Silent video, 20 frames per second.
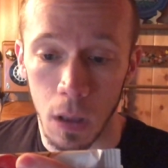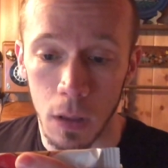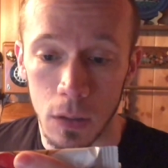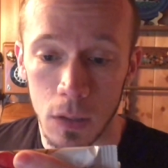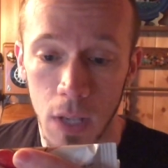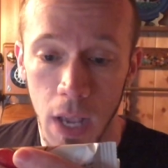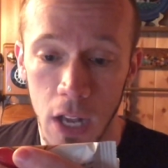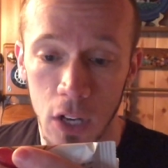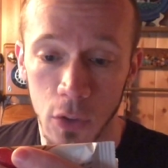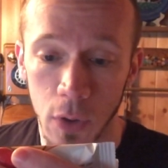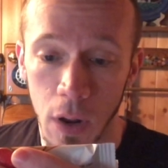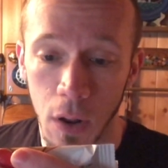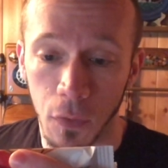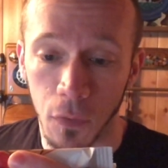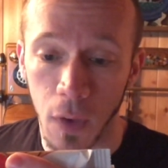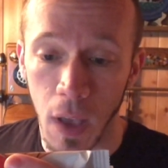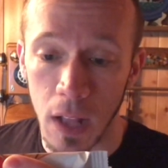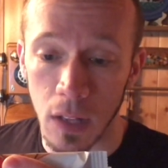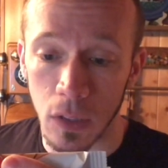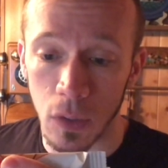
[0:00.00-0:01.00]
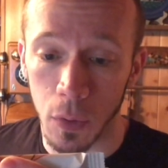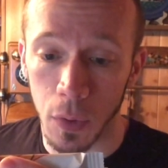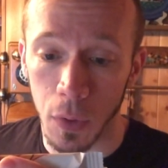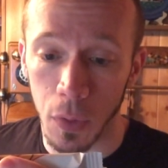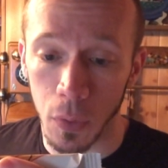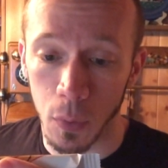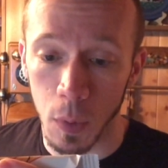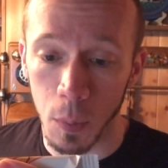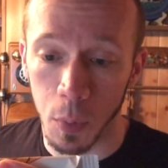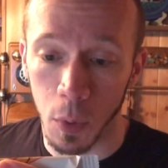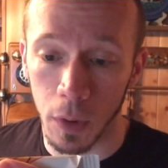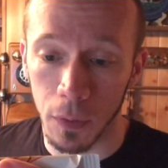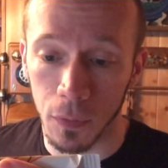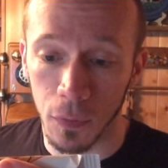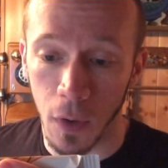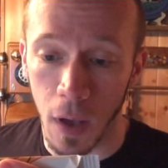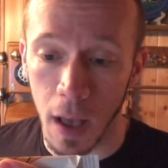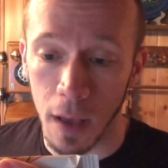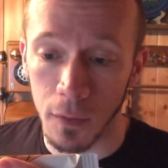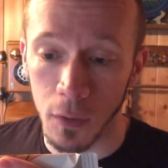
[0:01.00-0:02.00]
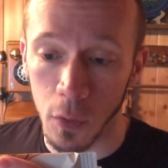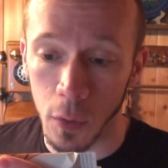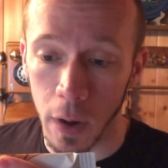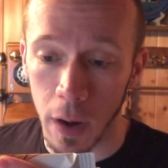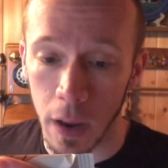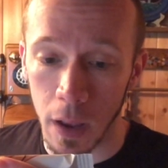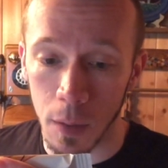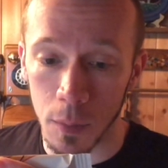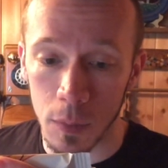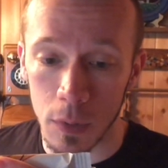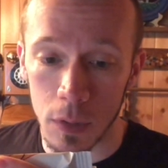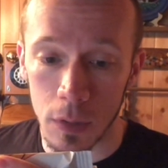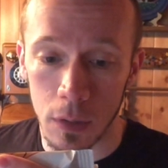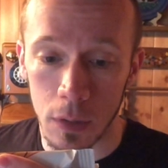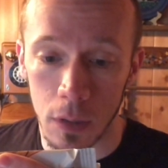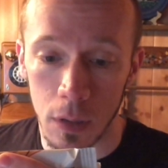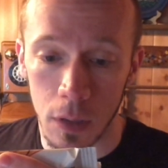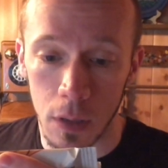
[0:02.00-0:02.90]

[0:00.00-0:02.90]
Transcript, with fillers: Saturated fat's only 3.5 grams.